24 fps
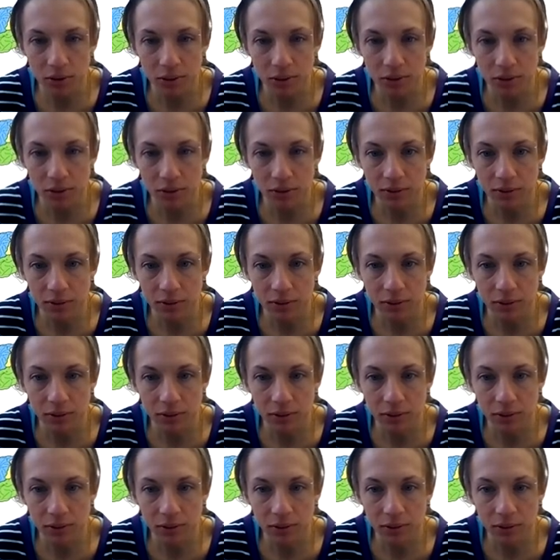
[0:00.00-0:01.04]

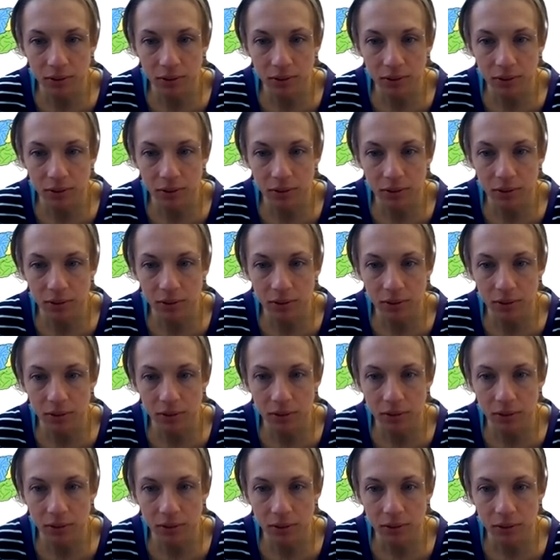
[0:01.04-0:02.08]

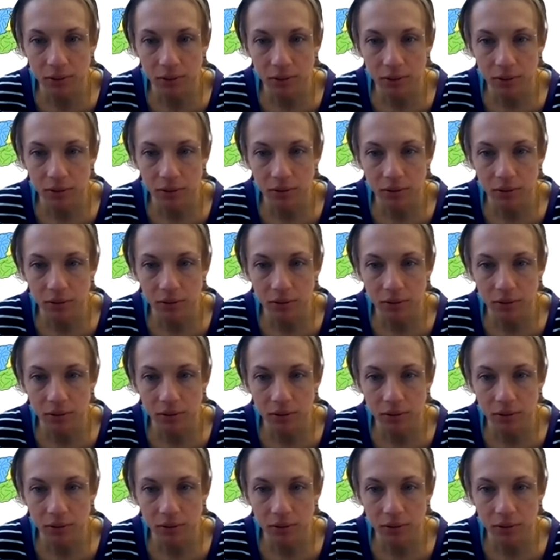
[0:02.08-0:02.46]
No one is speaking in this clip.